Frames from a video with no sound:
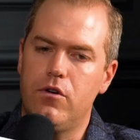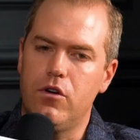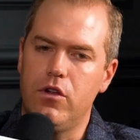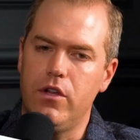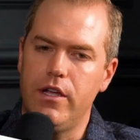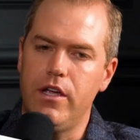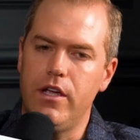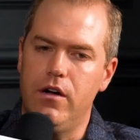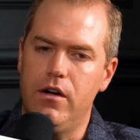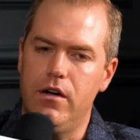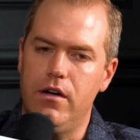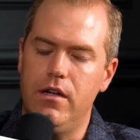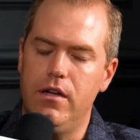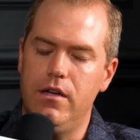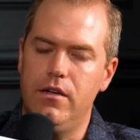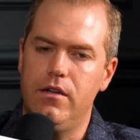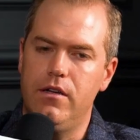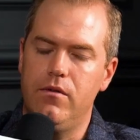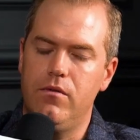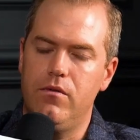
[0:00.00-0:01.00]
early
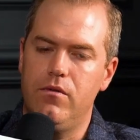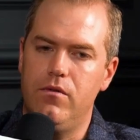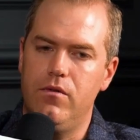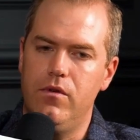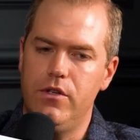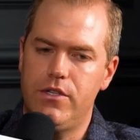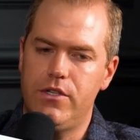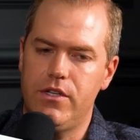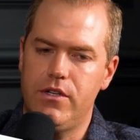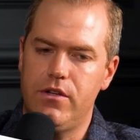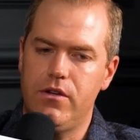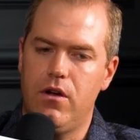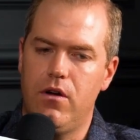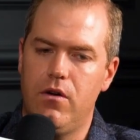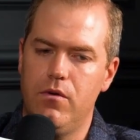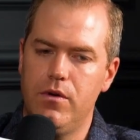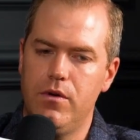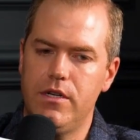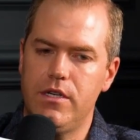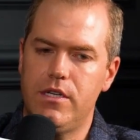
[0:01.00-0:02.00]
on was
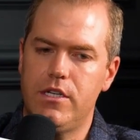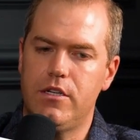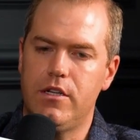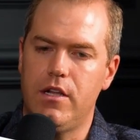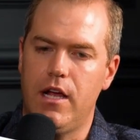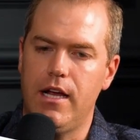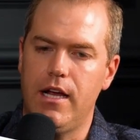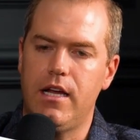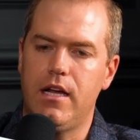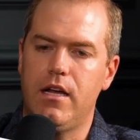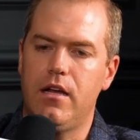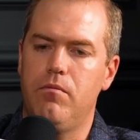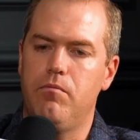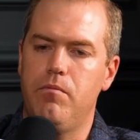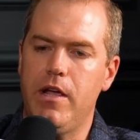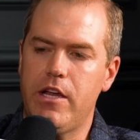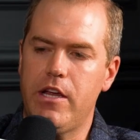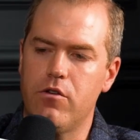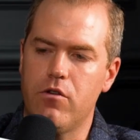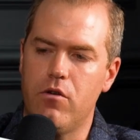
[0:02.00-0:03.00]
always
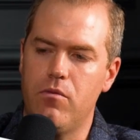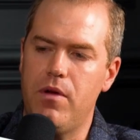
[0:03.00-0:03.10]
make your own